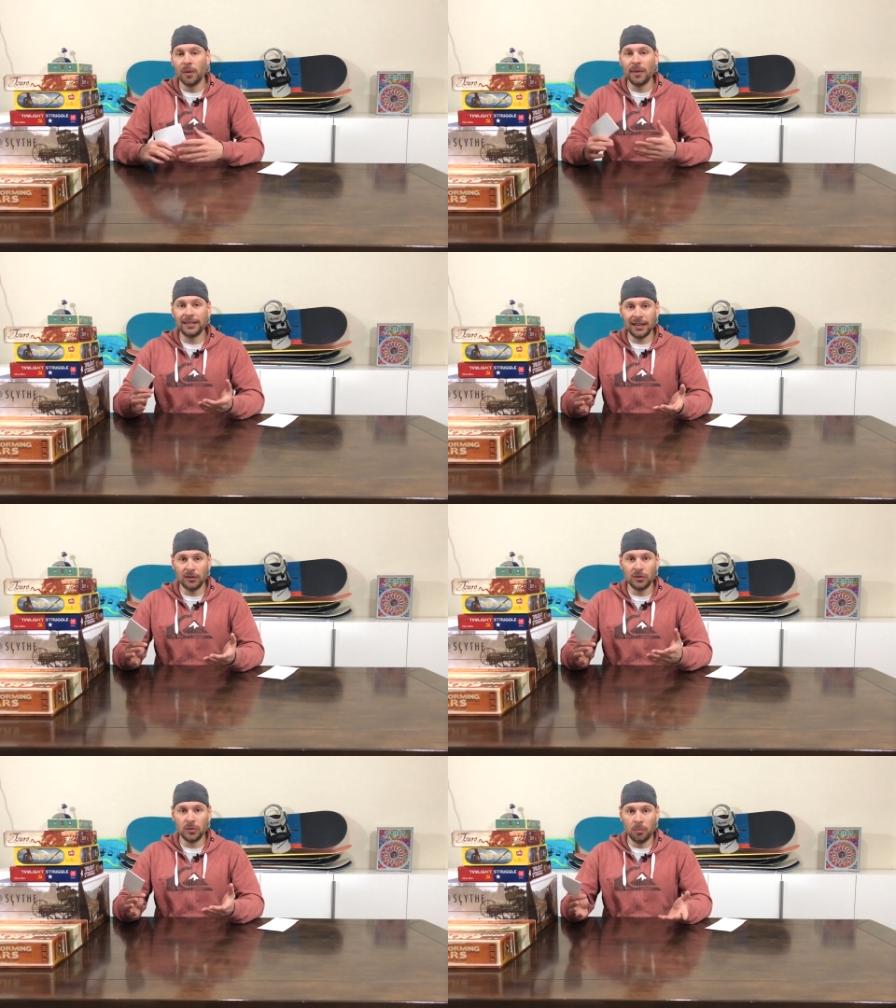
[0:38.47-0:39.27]
We went
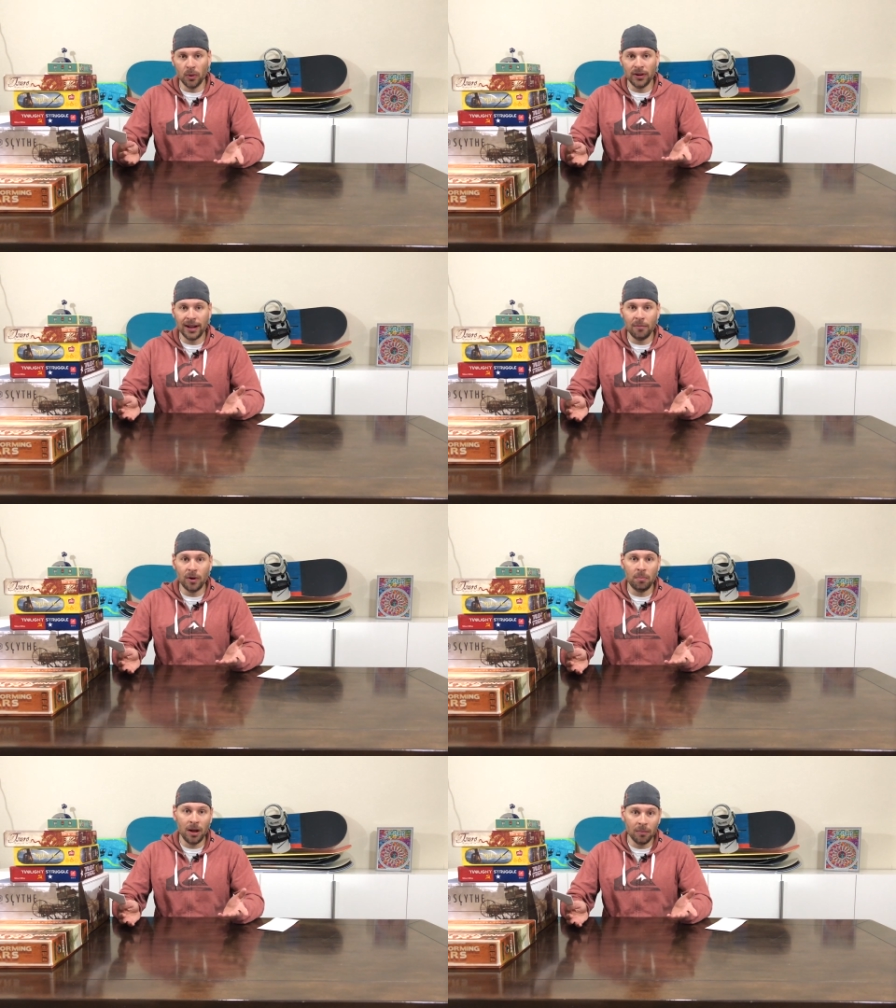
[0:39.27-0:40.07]
down to Board Game
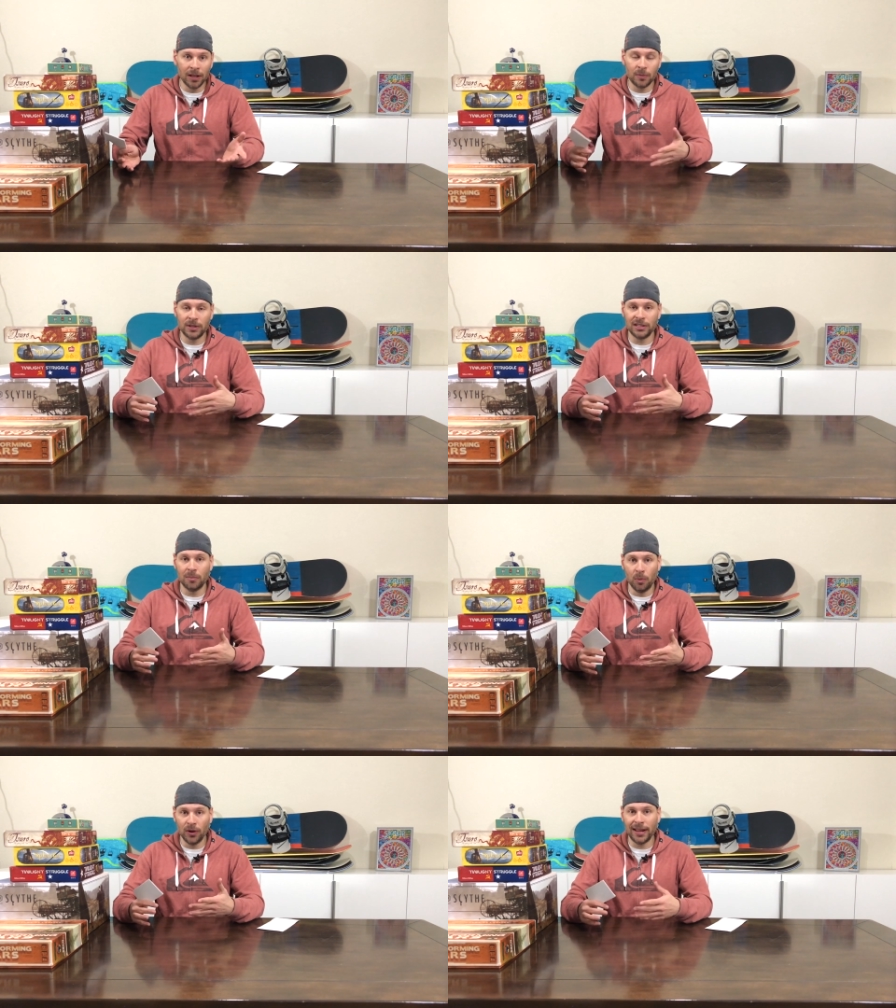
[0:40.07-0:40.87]
Republic, which is
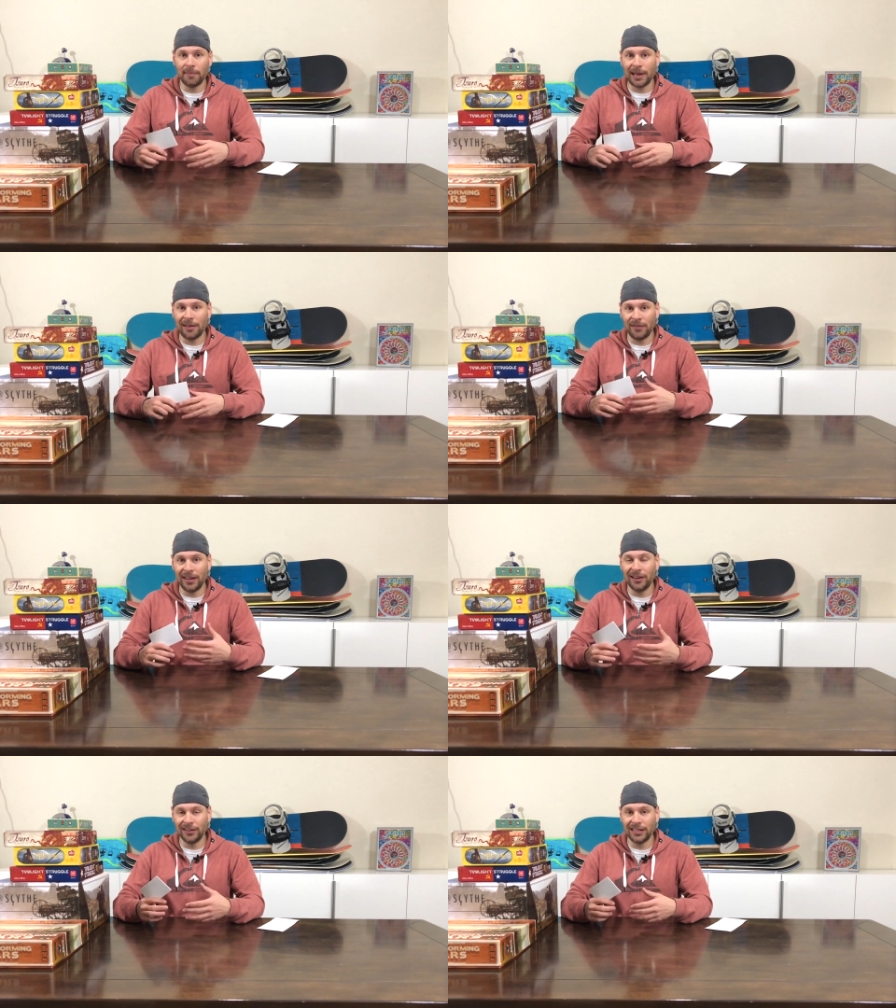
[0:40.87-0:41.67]
a board game
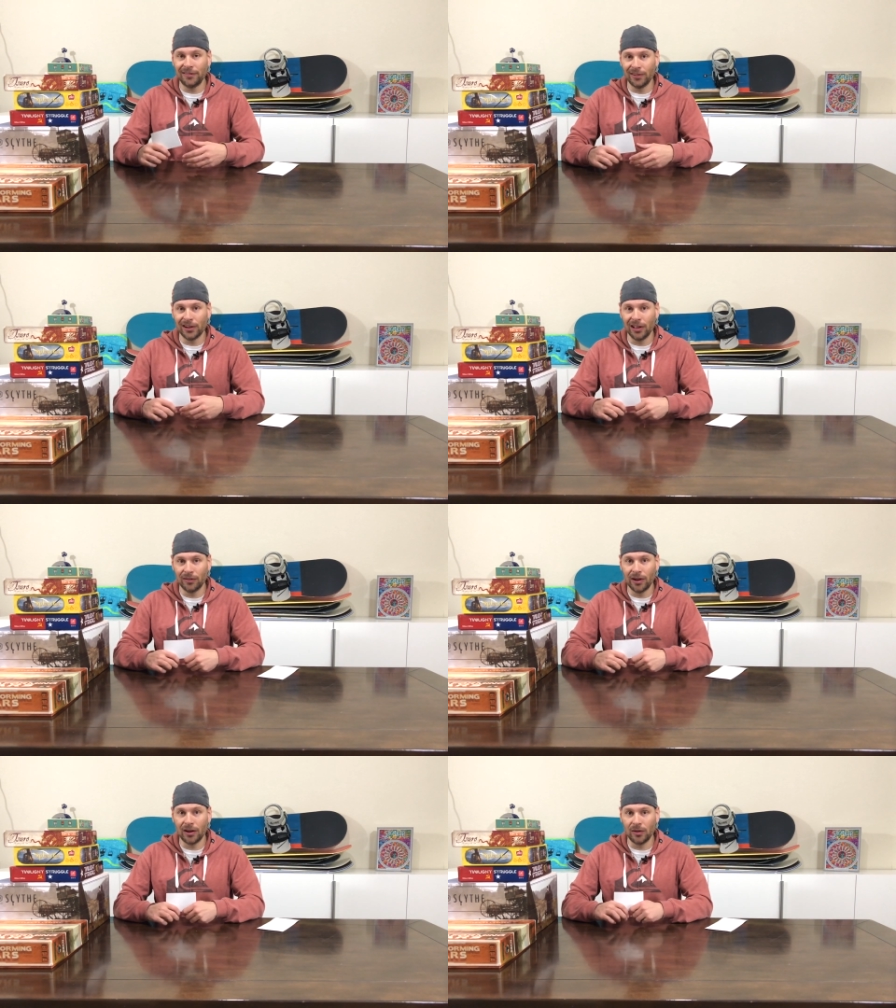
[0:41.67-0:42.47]
cafe here in Denver,
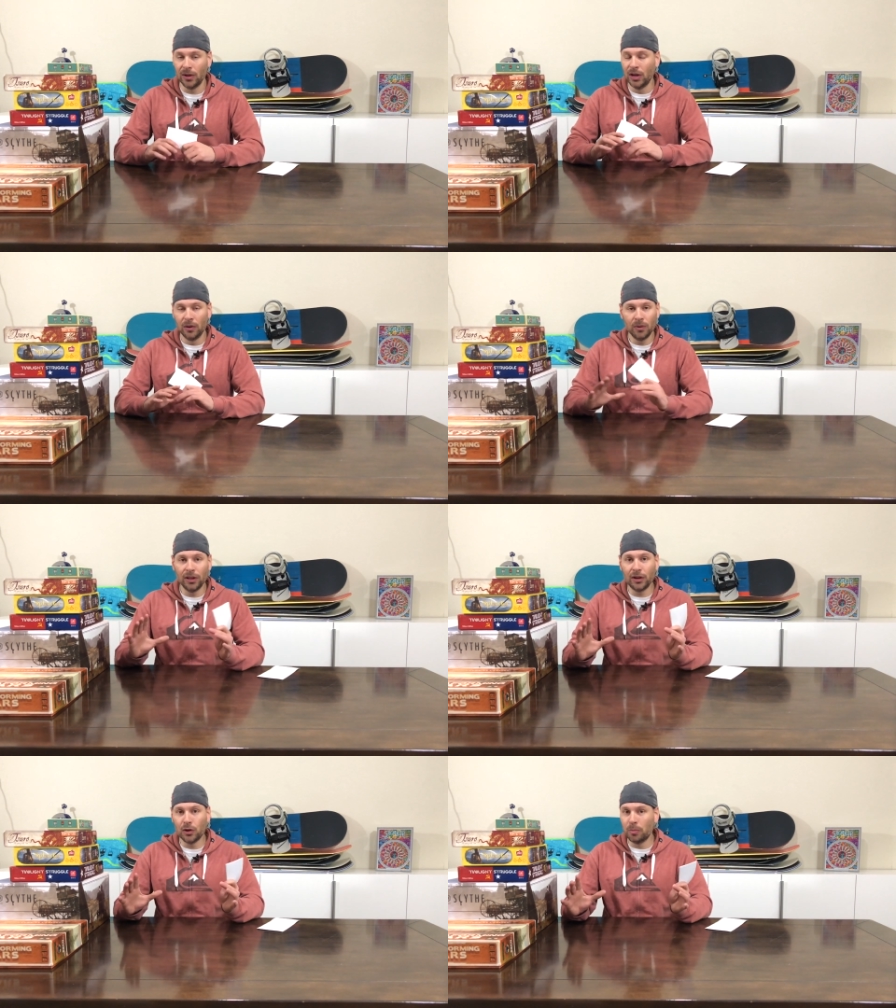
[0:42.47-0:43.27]
Colorado.
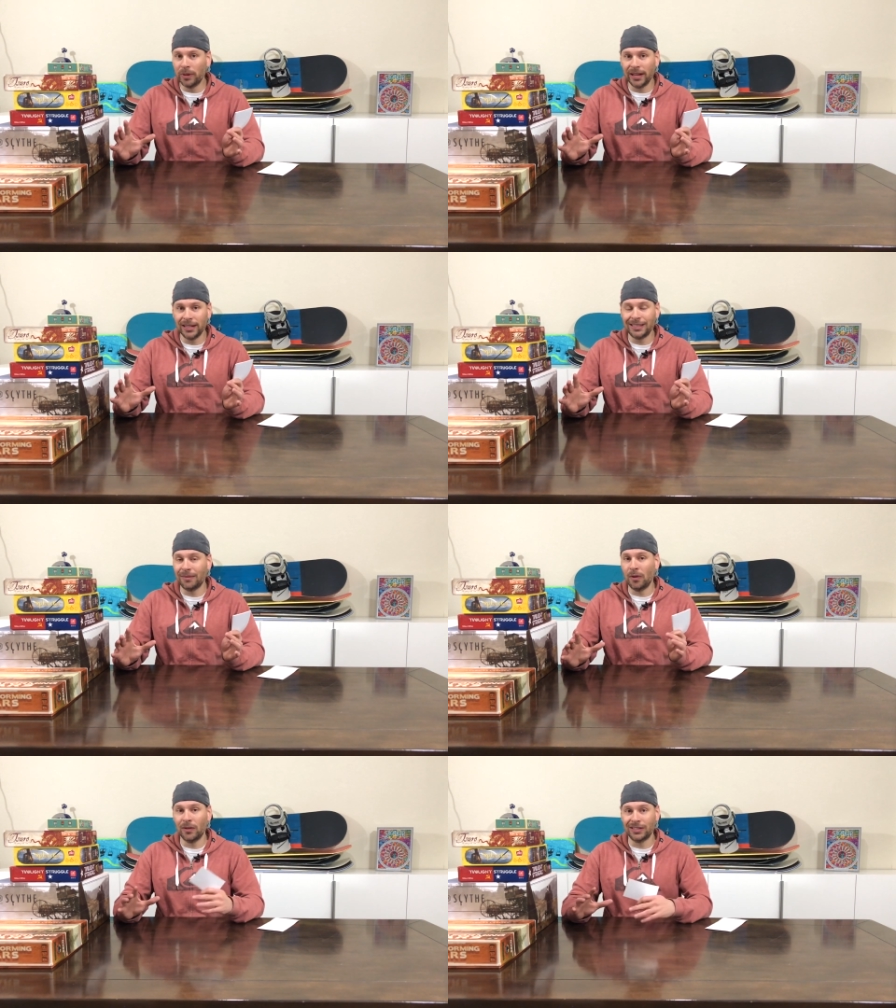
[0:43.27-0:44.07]
Really cool place. They
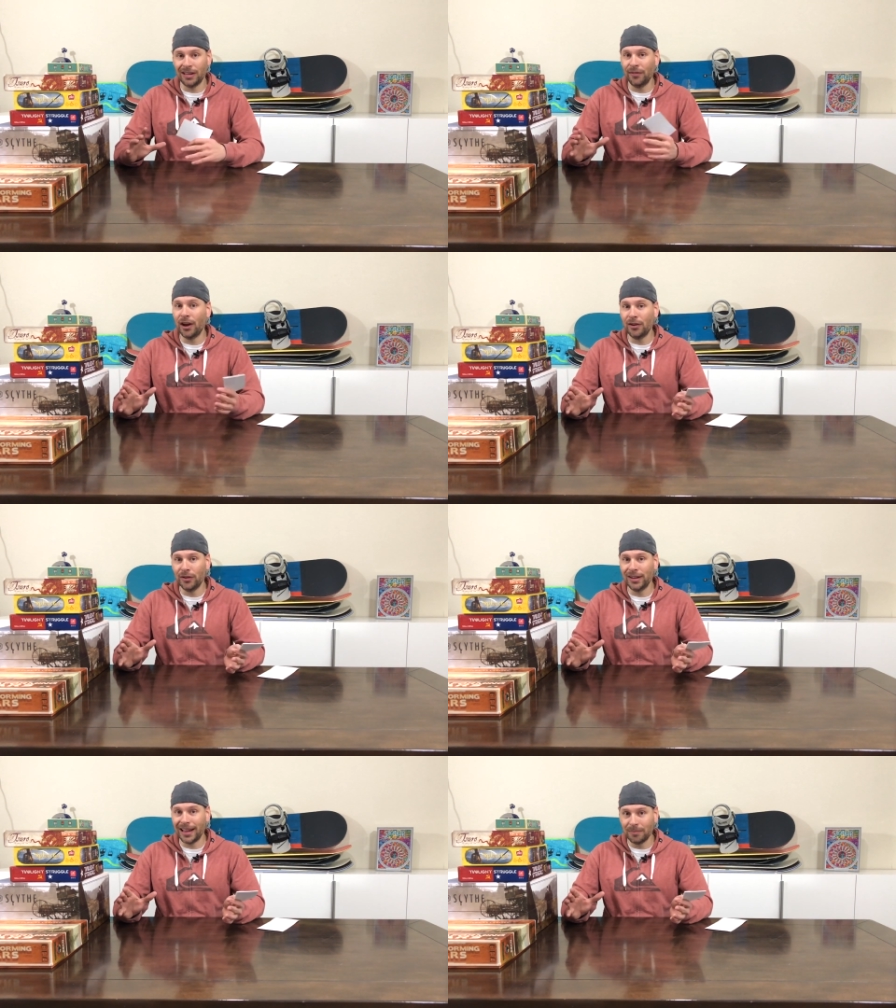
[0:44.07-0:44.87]
have over
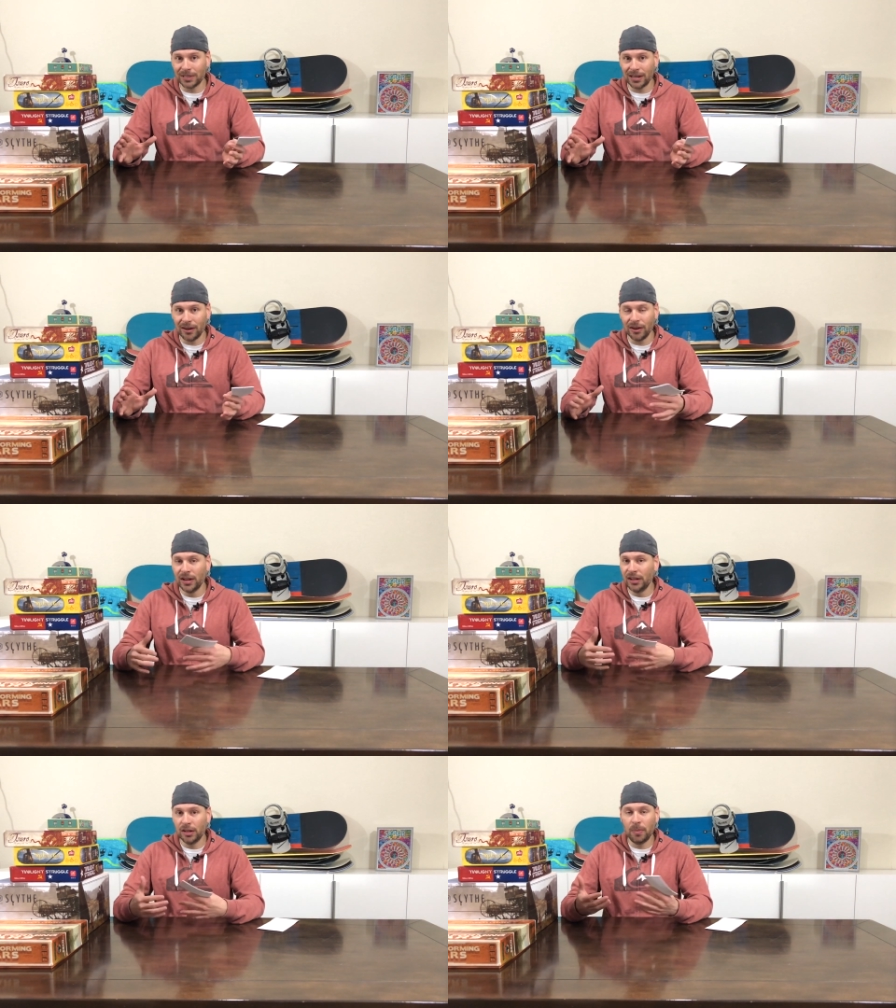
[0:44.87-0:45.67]
700 games there.
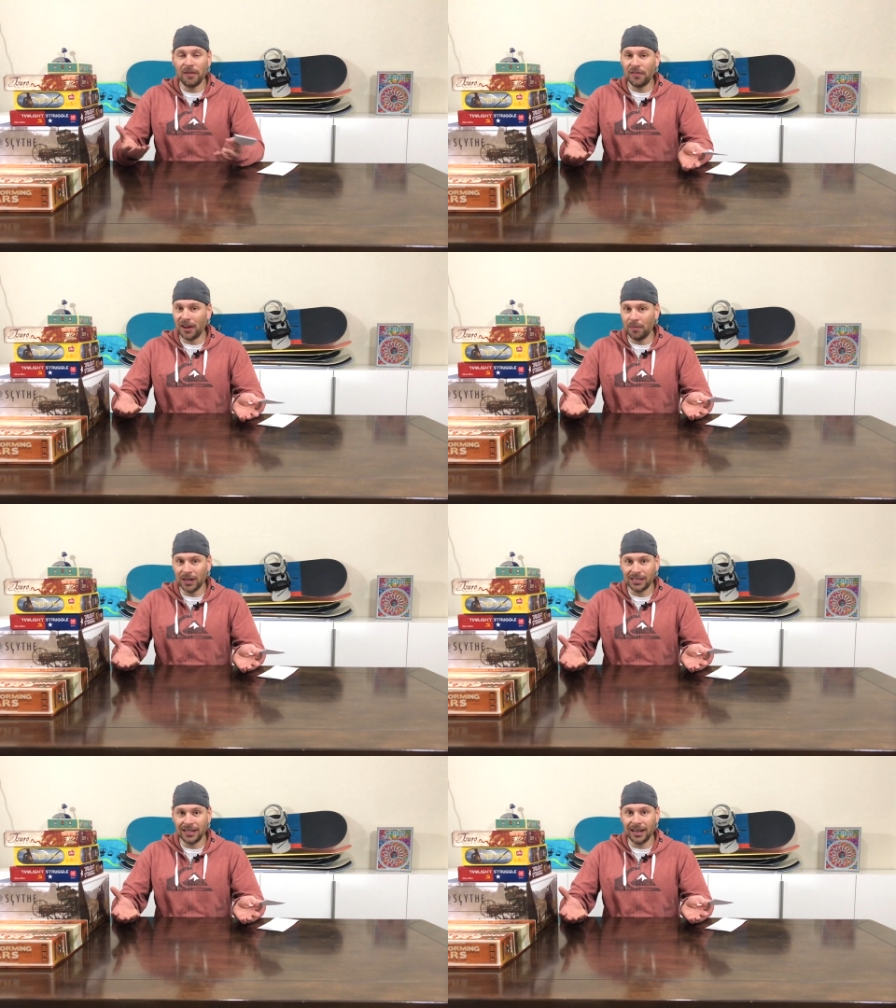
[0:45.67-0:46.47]
You pay five
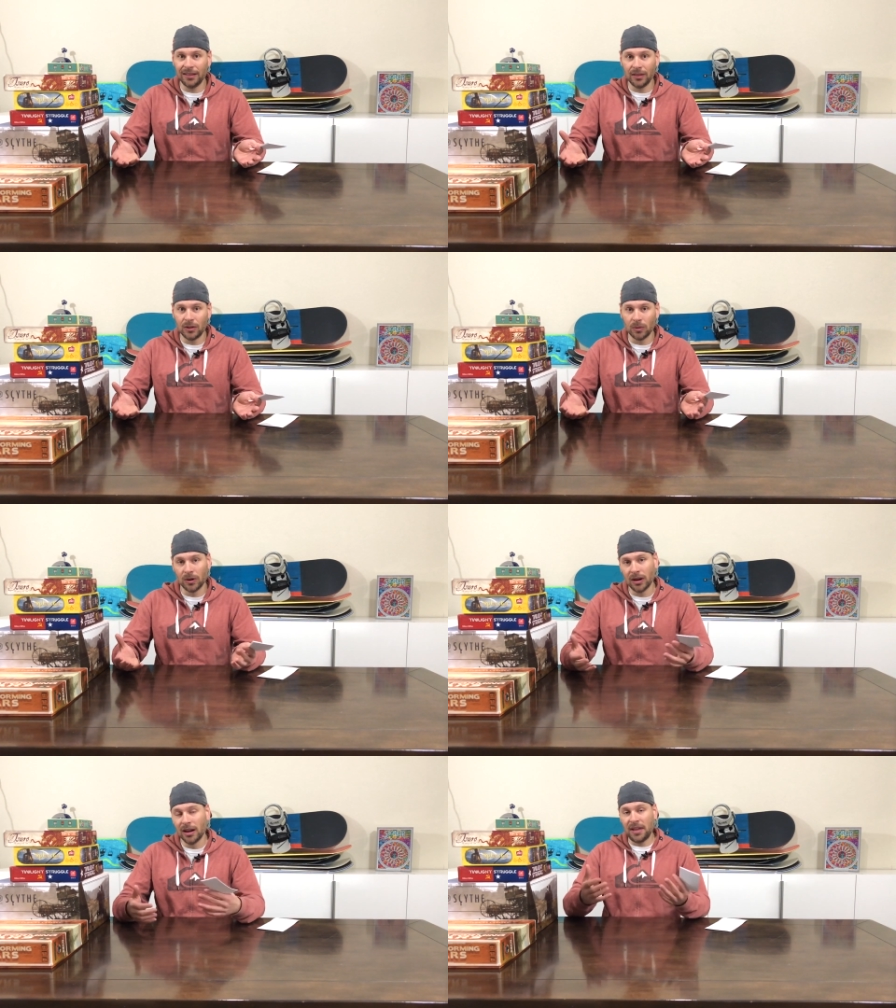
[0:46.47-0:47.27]
bucks to get in the door.